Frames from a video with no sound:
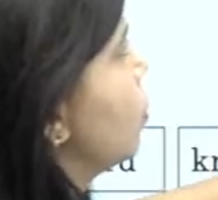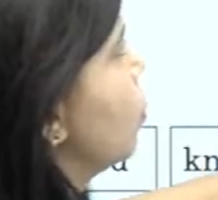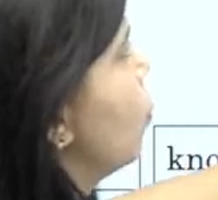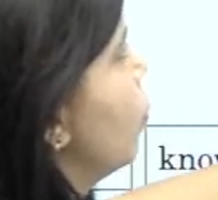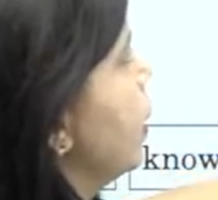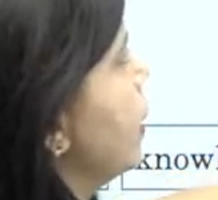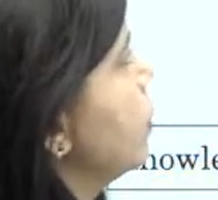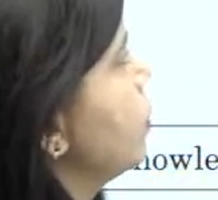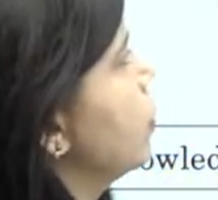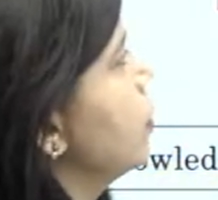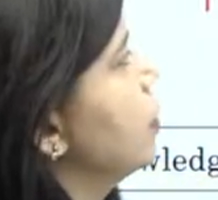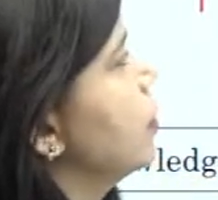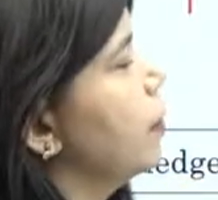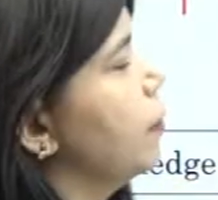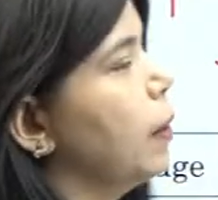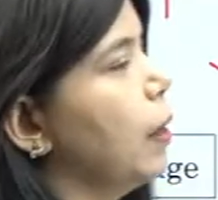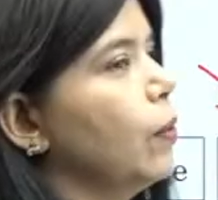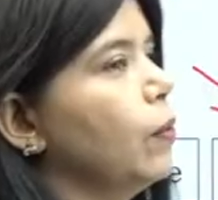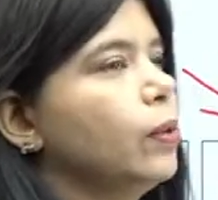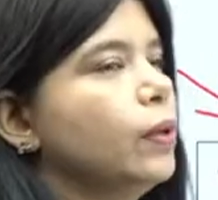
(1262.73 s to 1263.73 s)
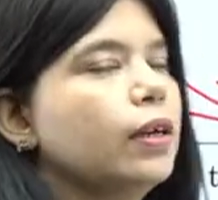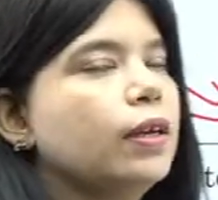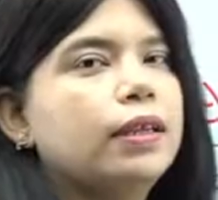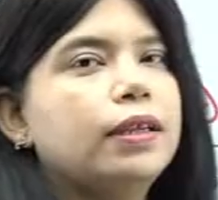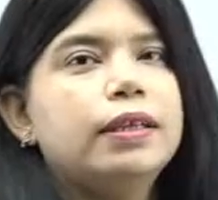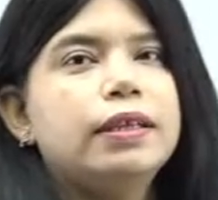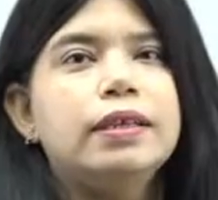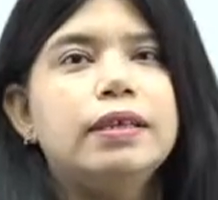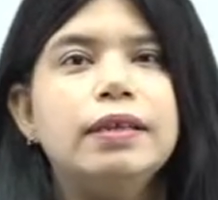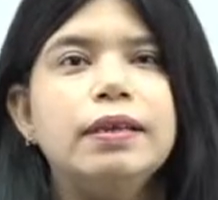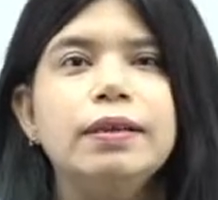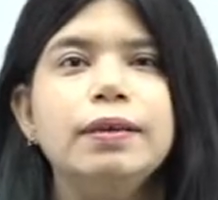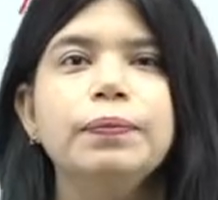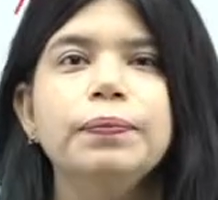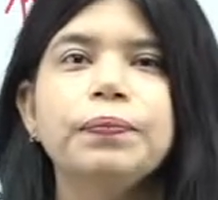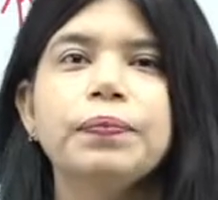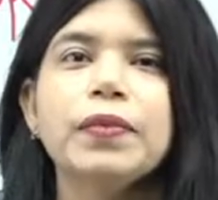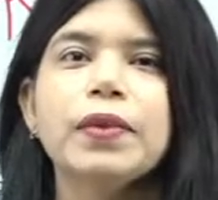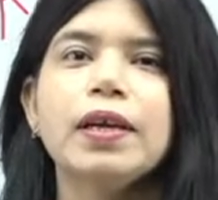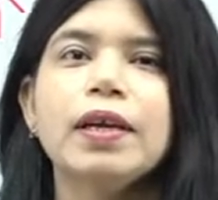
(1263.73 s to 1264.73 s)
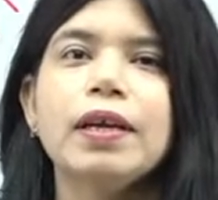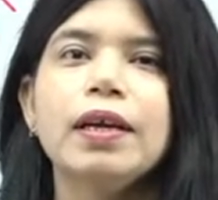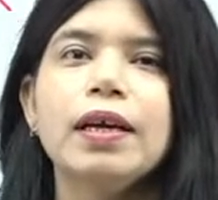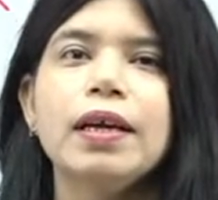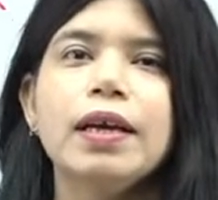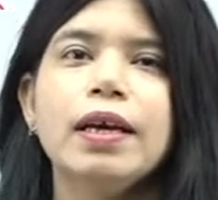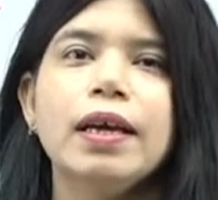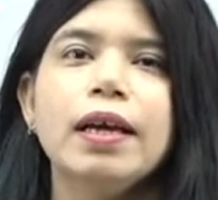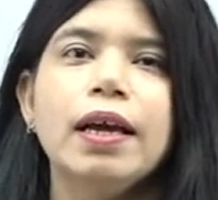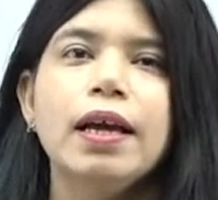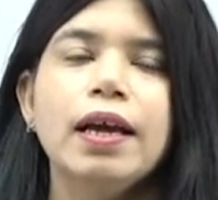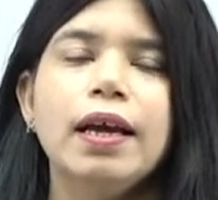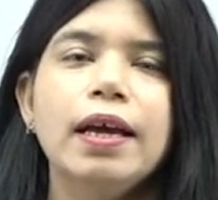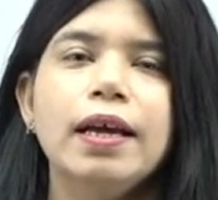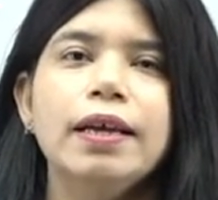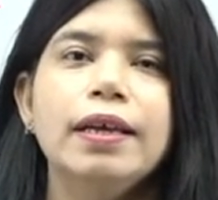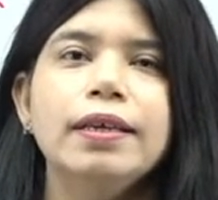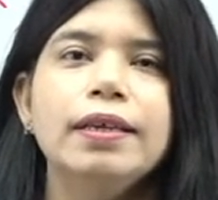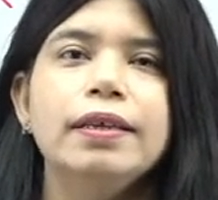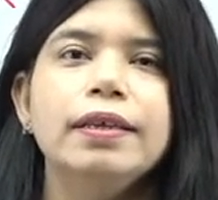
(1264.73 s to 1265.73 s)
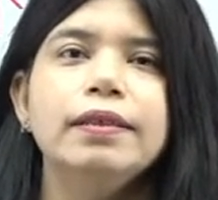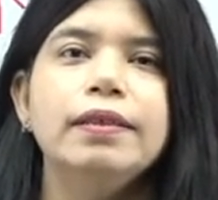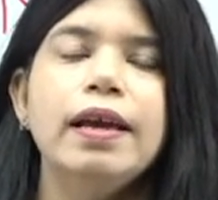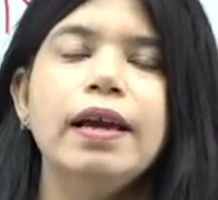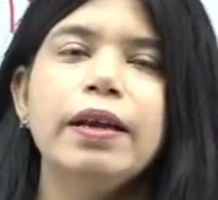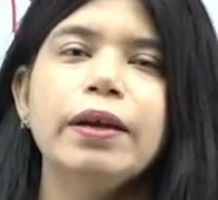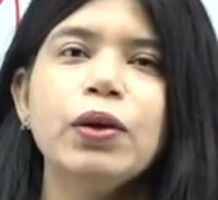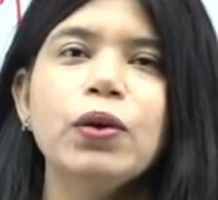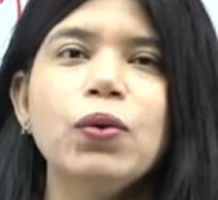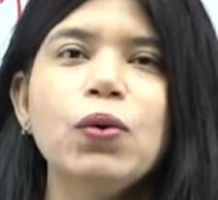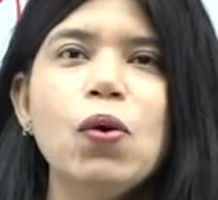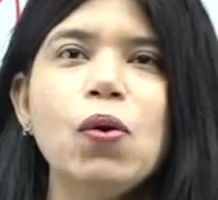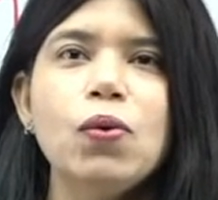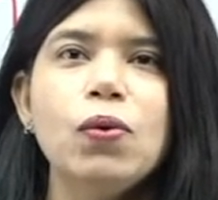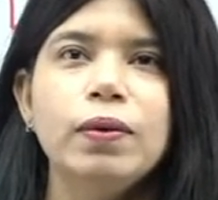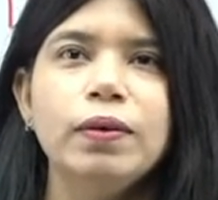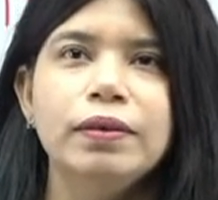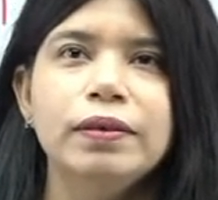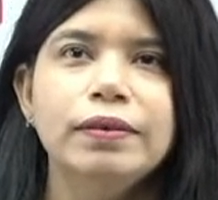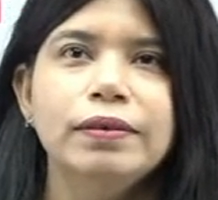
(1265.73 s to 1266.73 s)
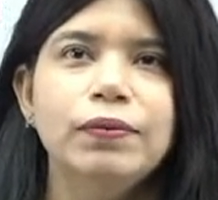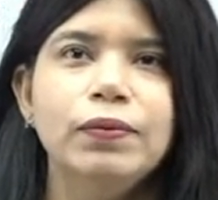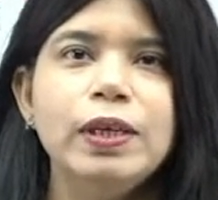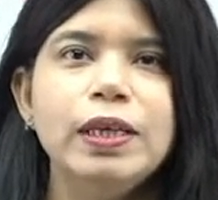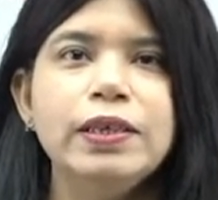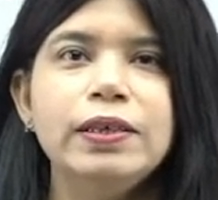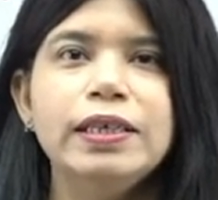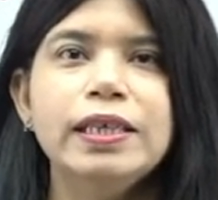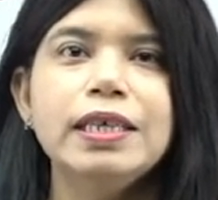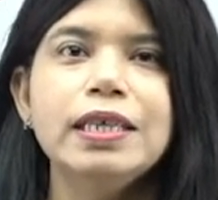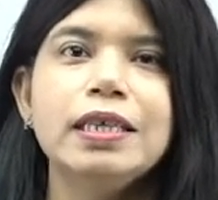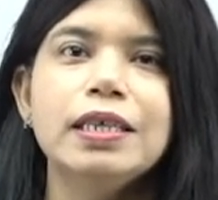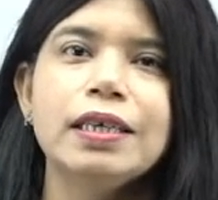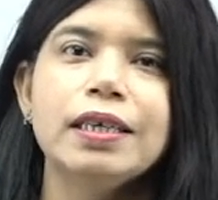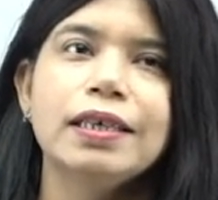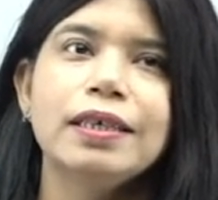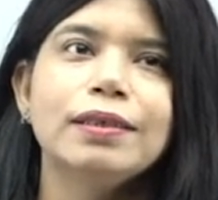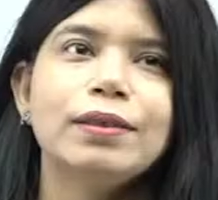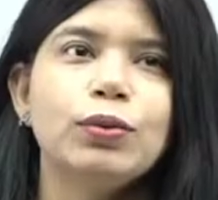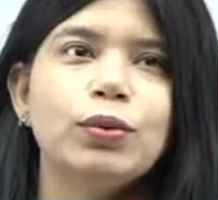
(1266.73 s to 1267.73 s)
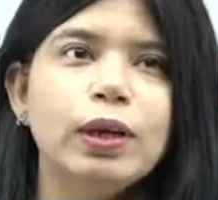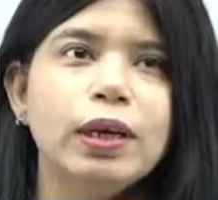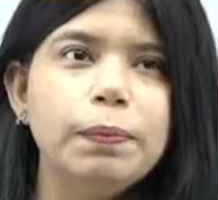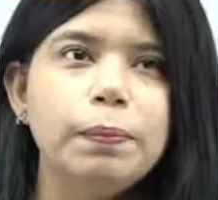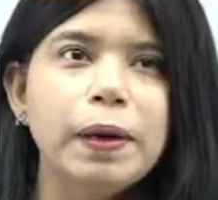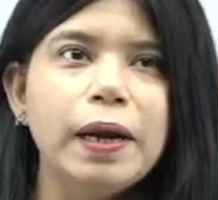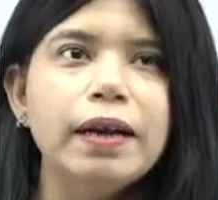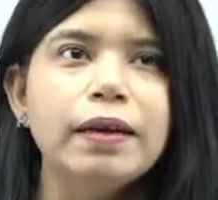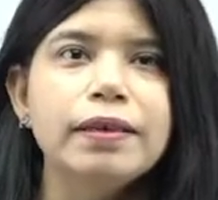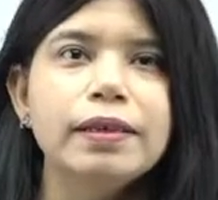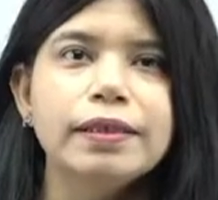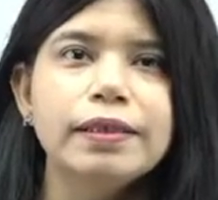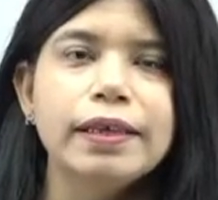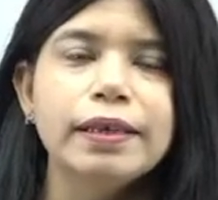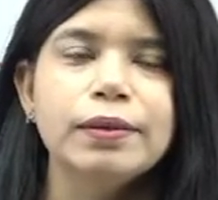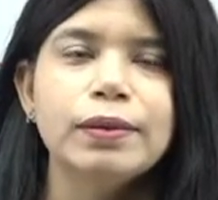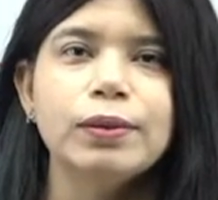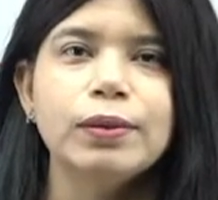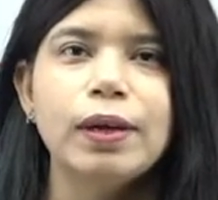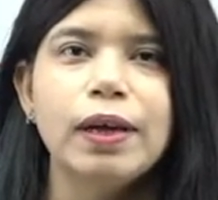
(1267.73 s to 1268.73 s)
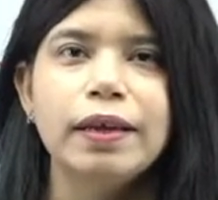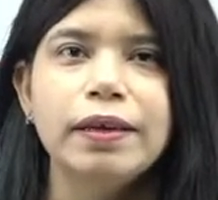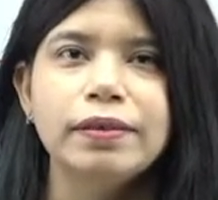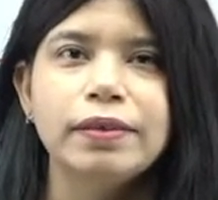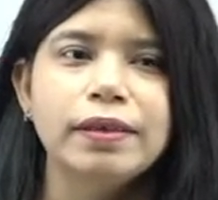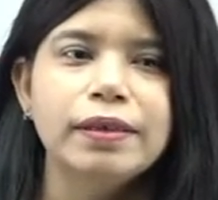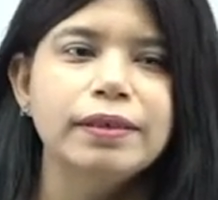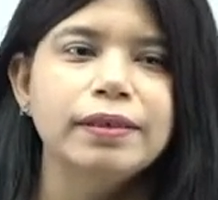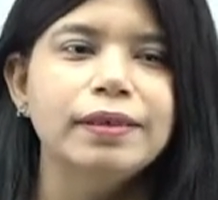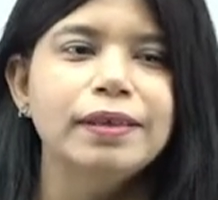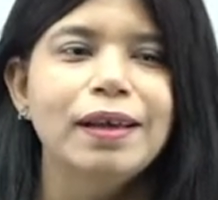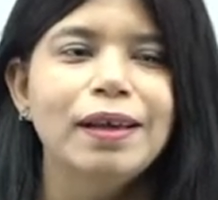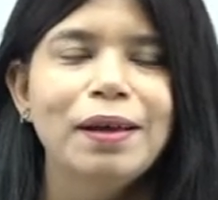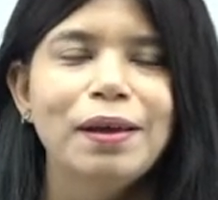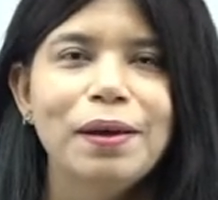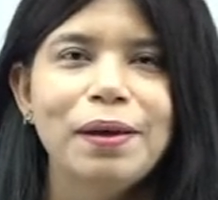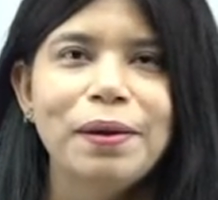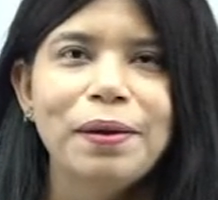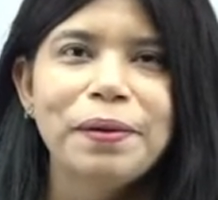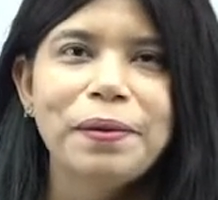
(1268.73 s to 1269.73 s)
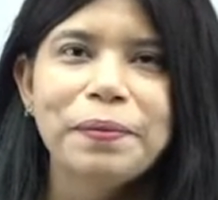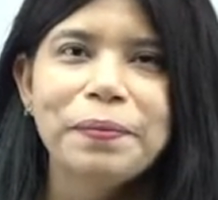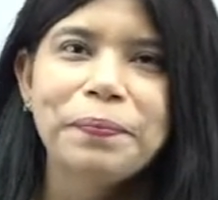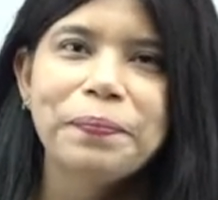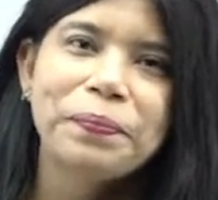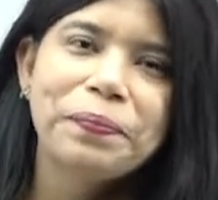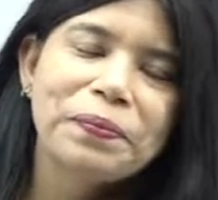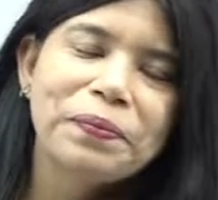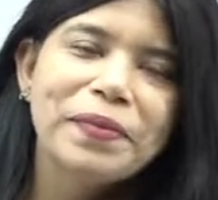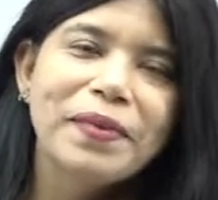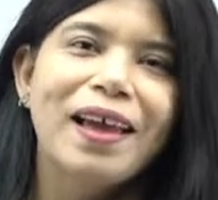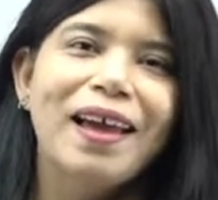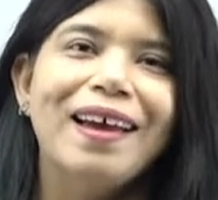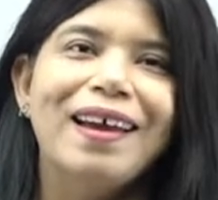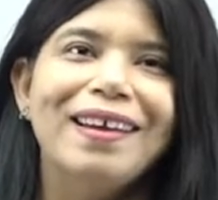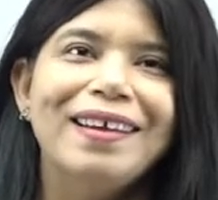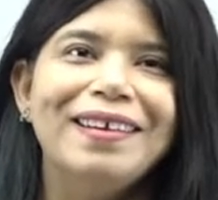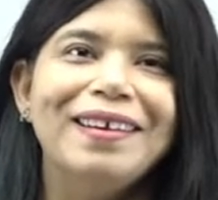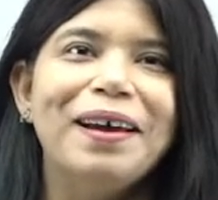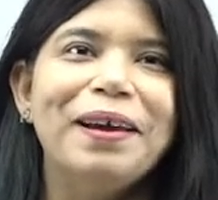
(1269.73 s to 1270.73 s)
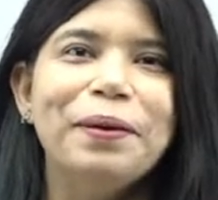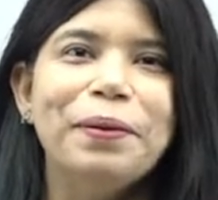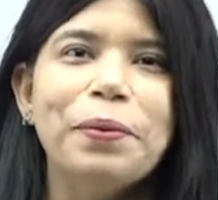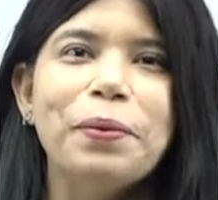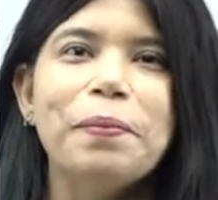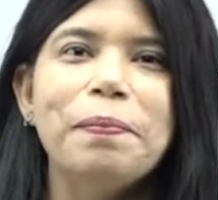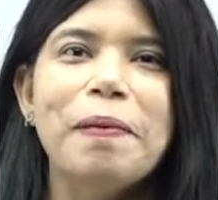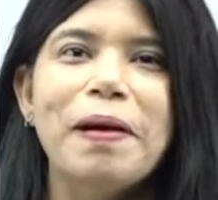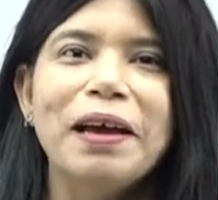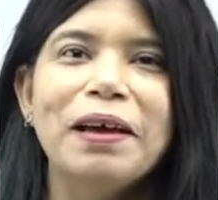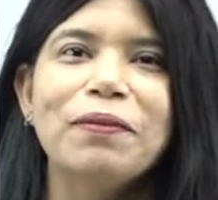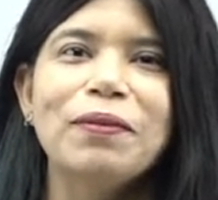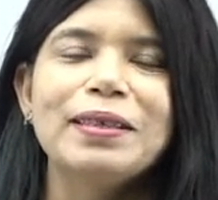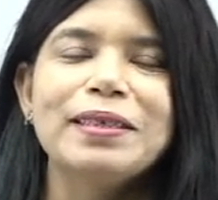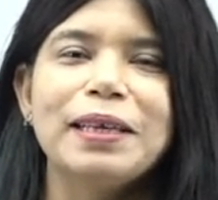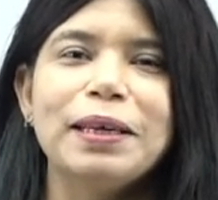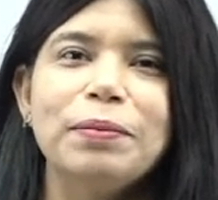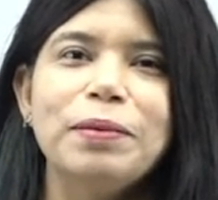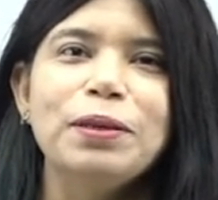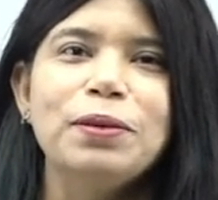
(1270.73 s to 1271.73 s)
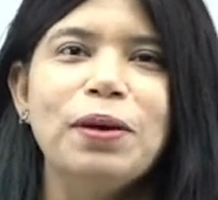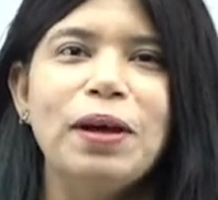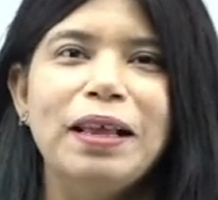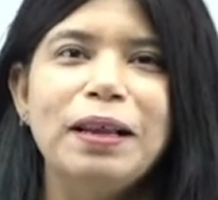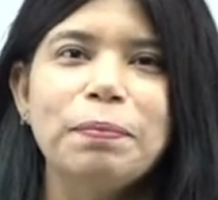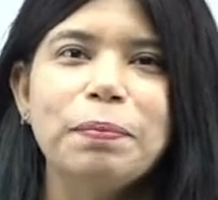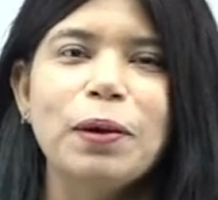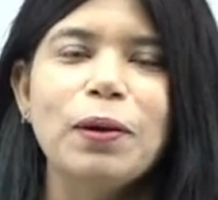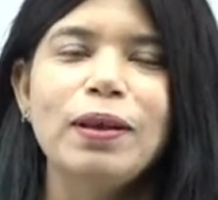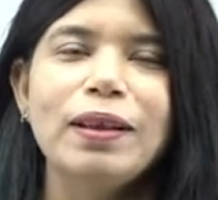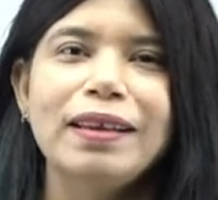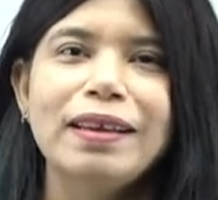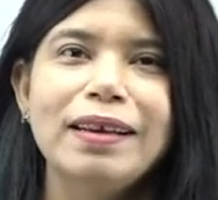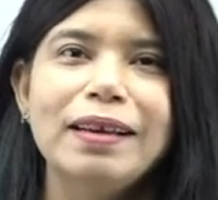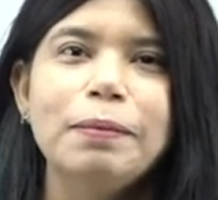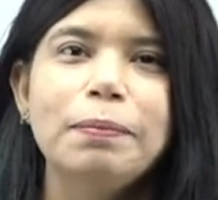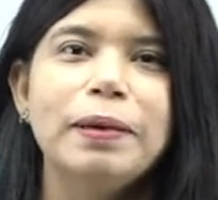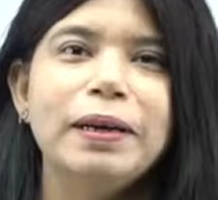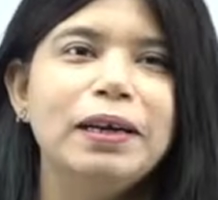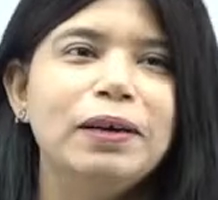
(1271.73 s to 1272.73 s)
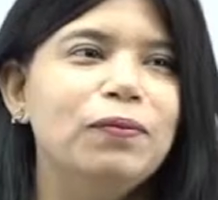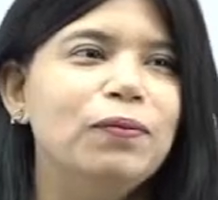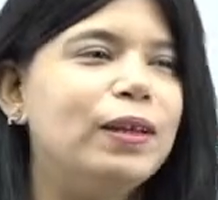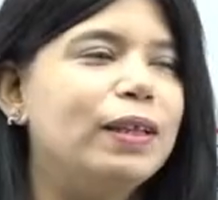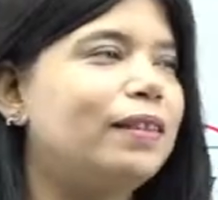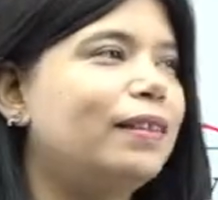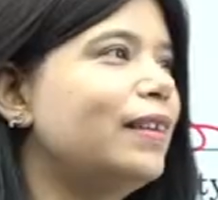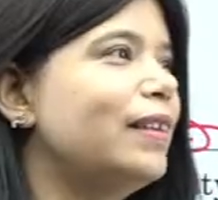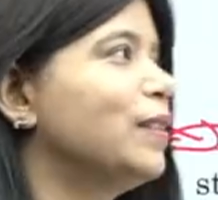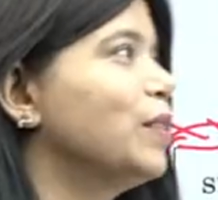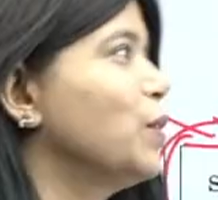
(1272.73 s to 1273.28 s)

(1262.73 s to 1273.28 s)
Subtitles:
questions about a little. And there you go. We did 3 practice exercises. And I hope I was able to help you a little bit with this